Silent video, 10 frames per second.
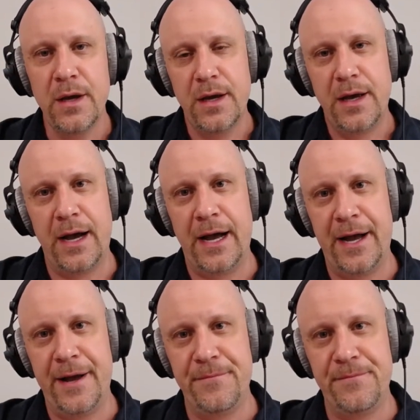
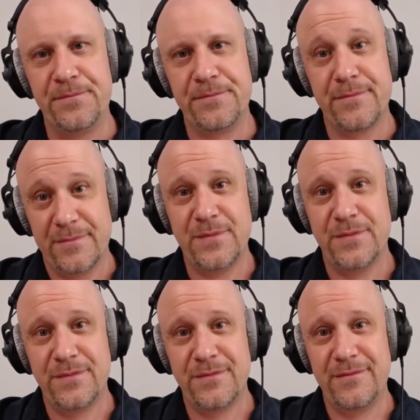Anyone
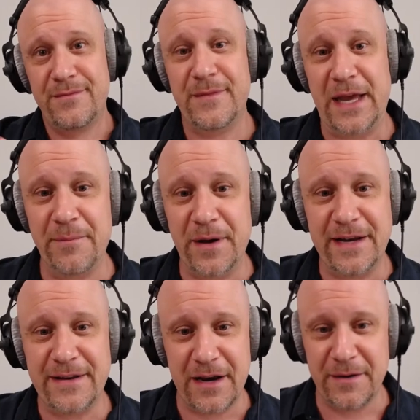want
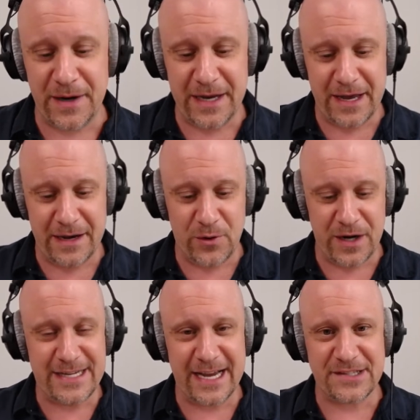to
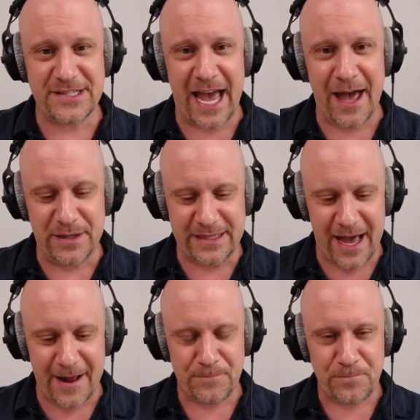take a stab at
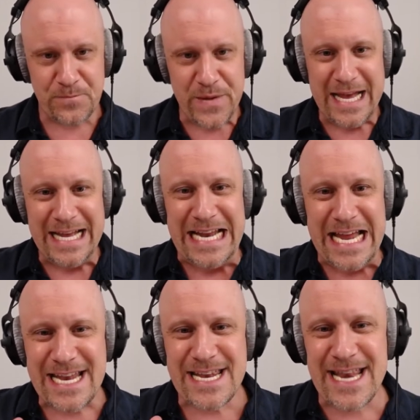that?
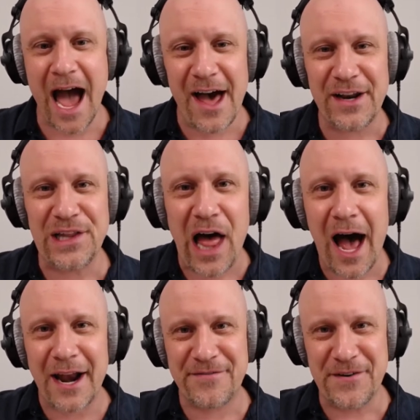Not a
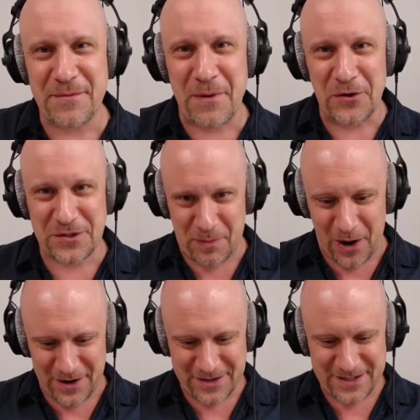lot for the most
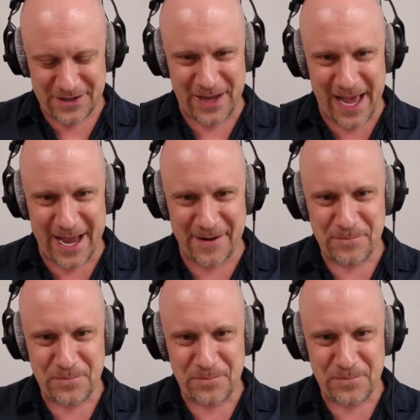part, okay?